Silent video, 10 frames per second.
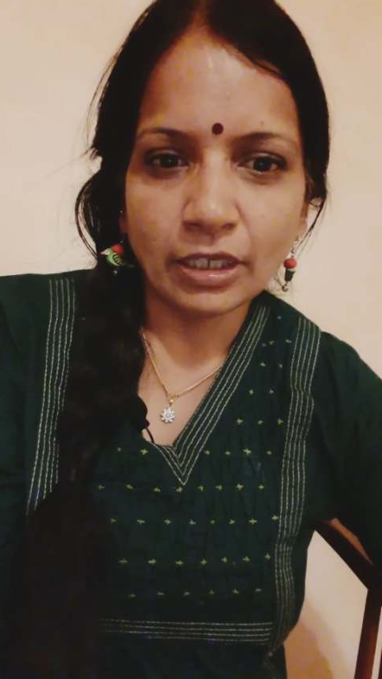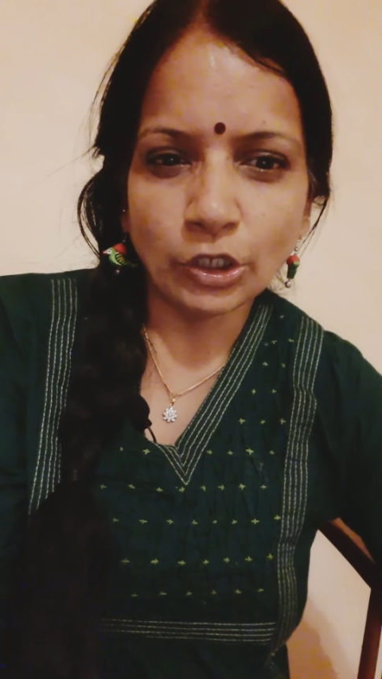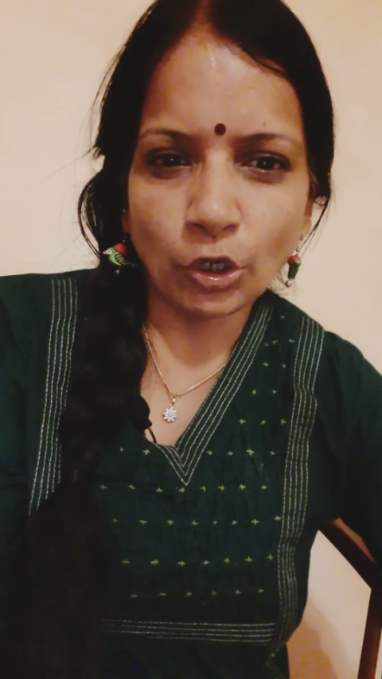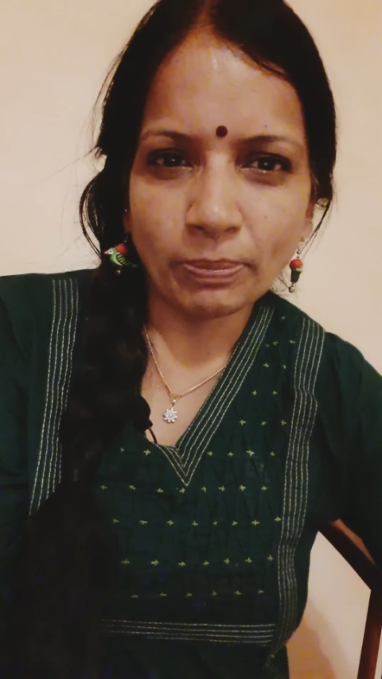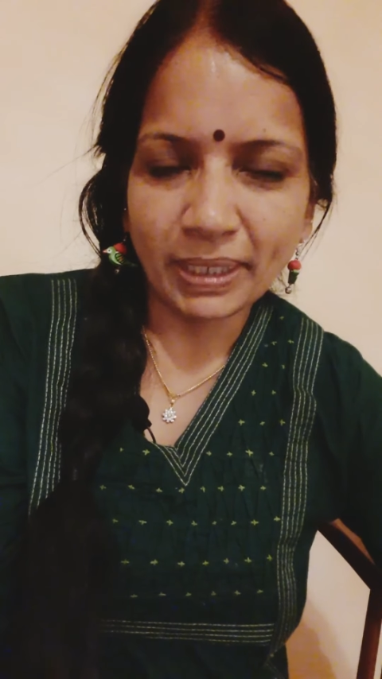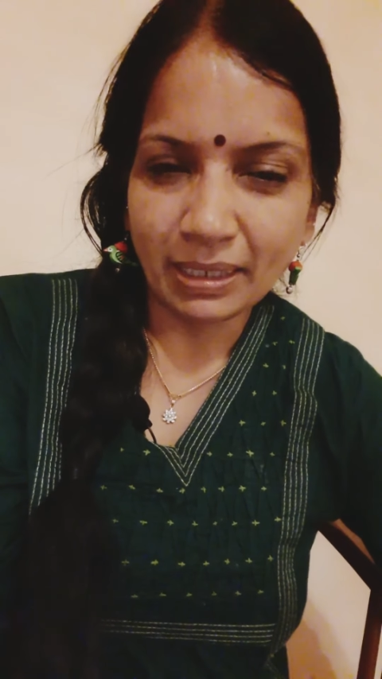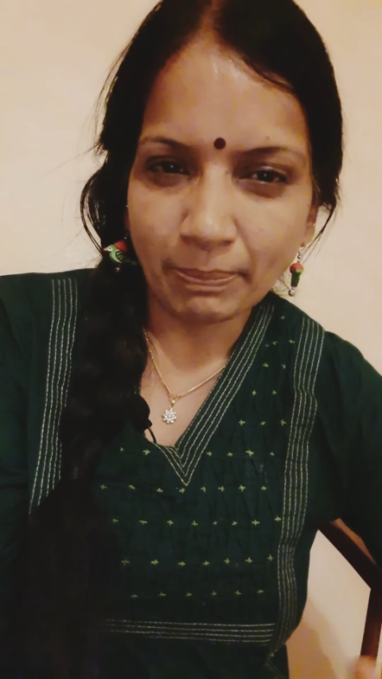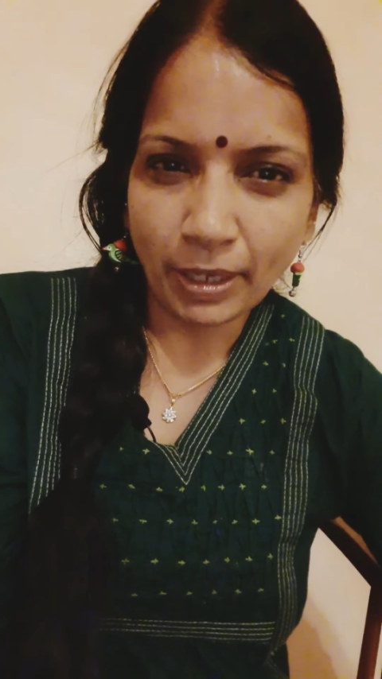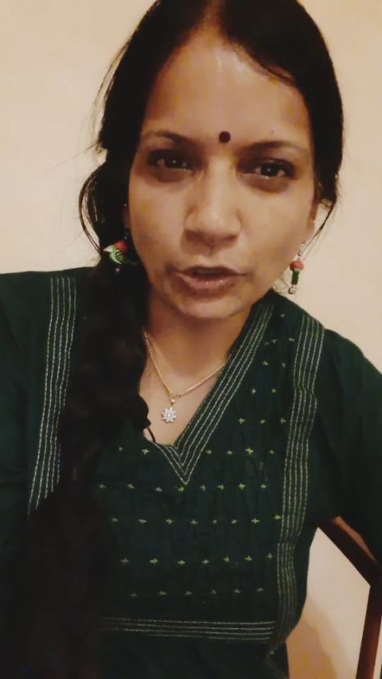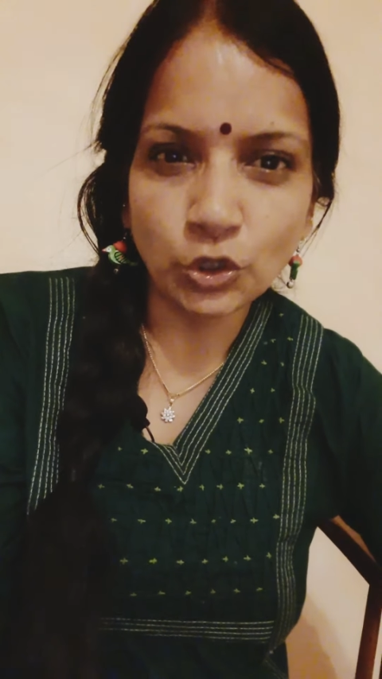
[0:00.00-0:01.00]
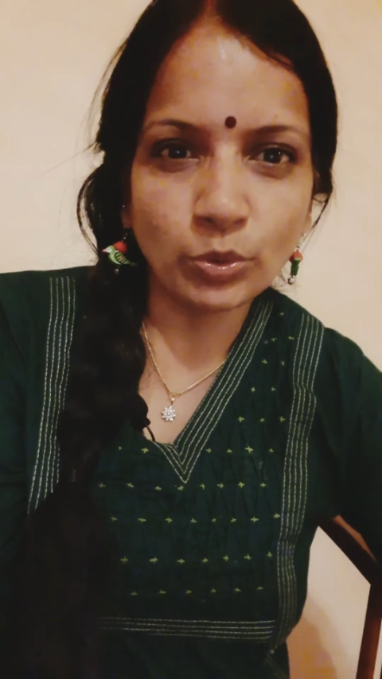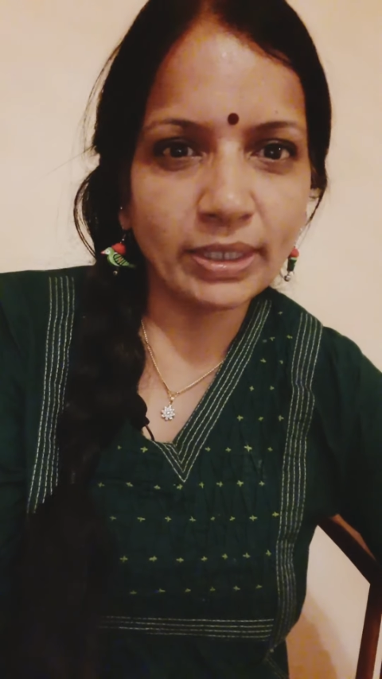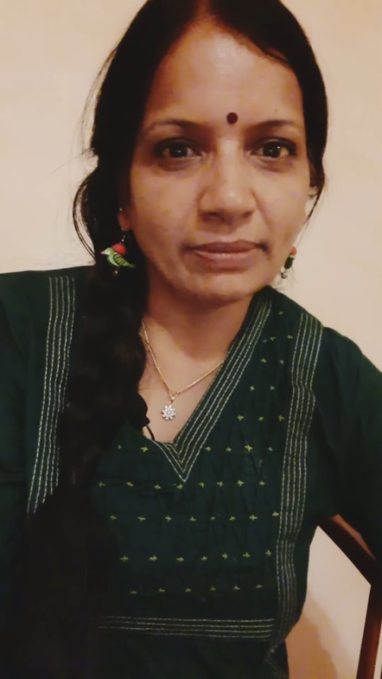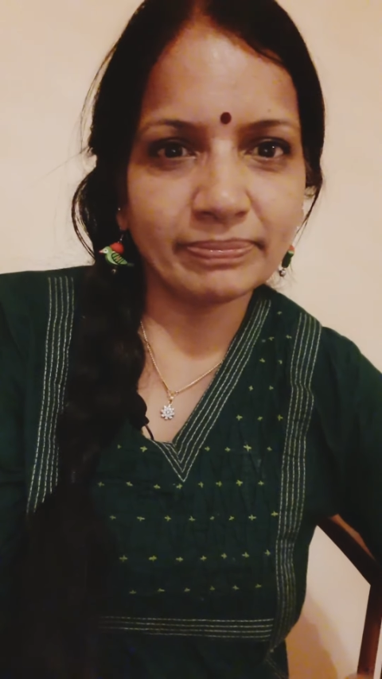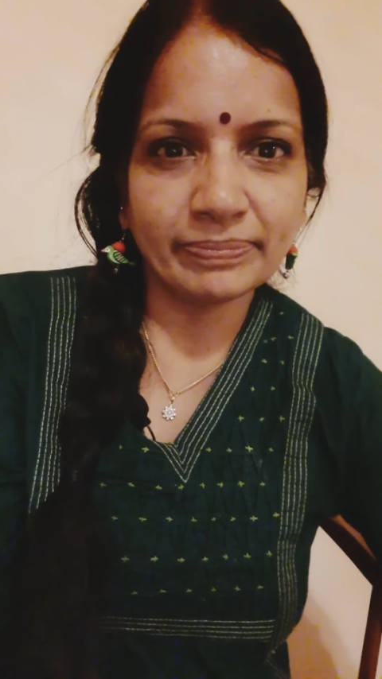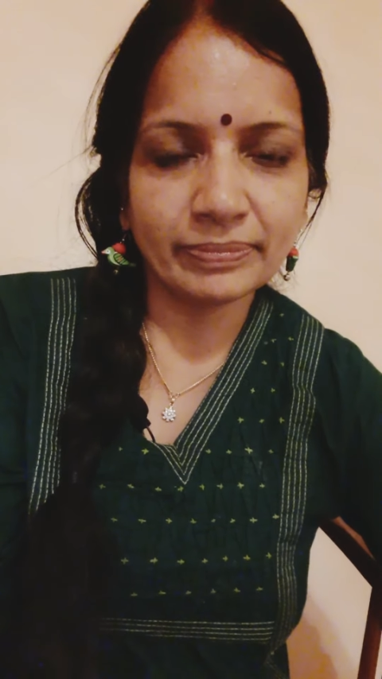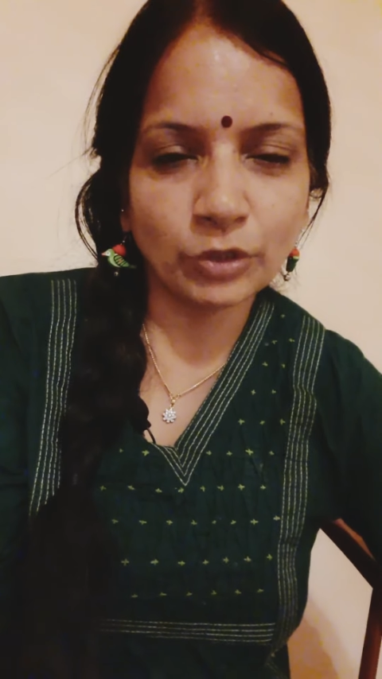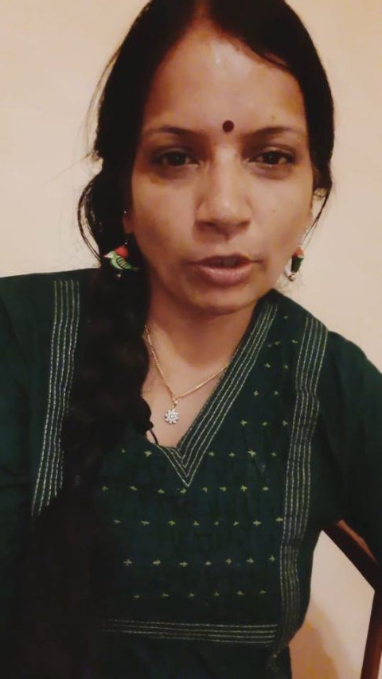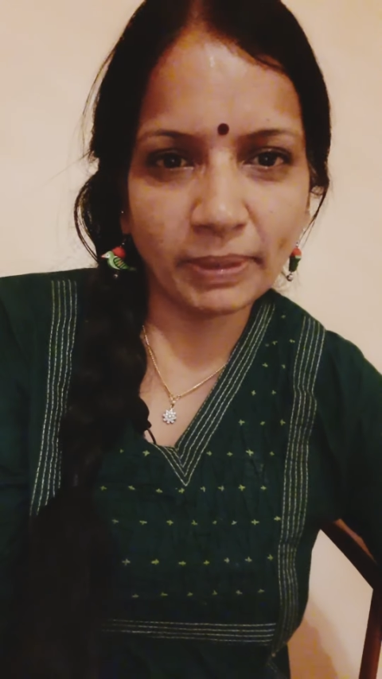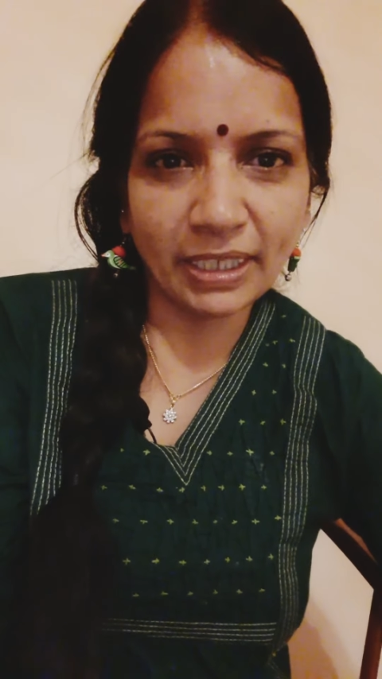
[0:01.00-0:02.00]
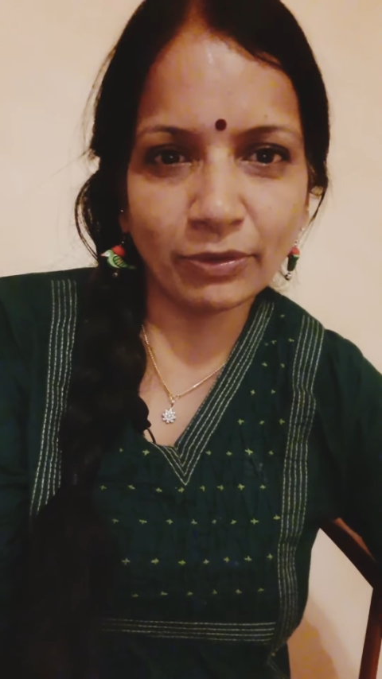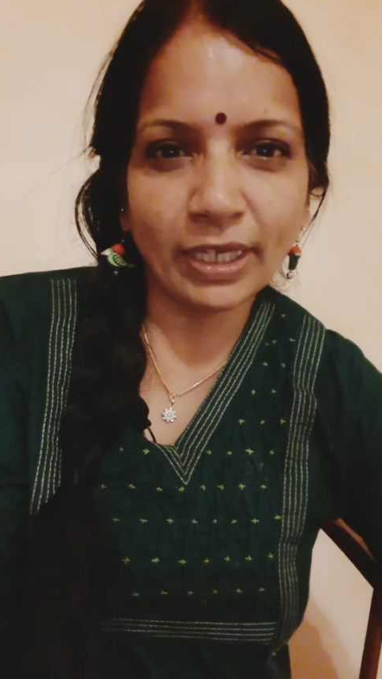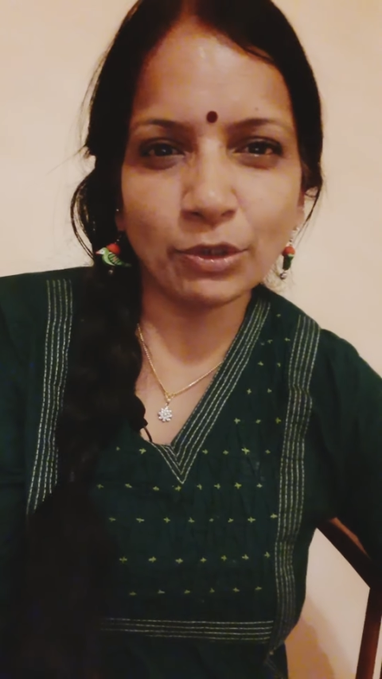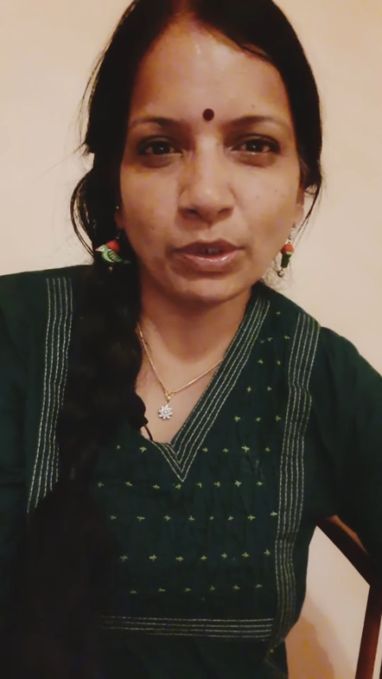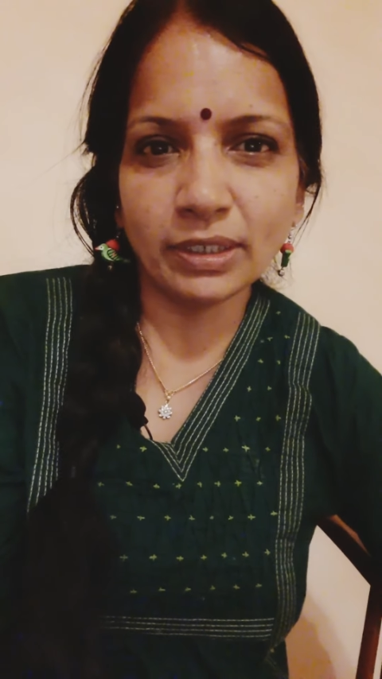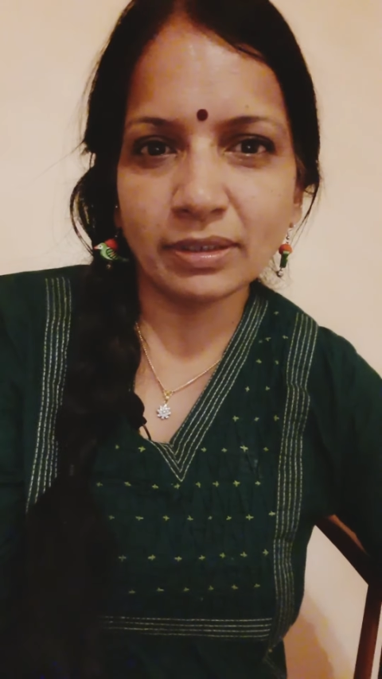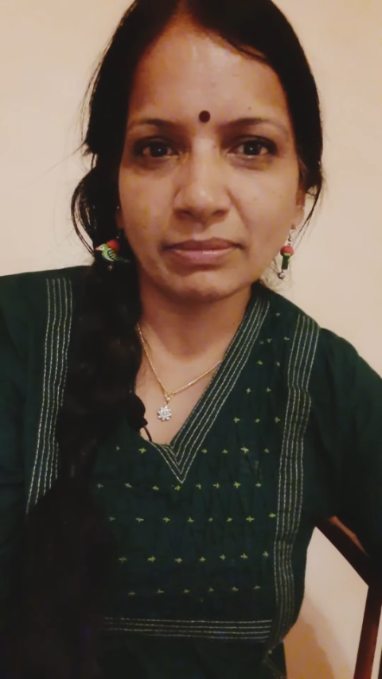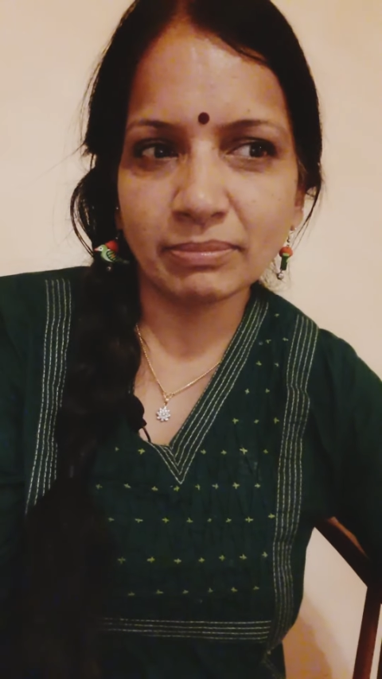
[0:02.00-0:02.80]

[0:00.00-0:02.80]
not being punctual, not being regular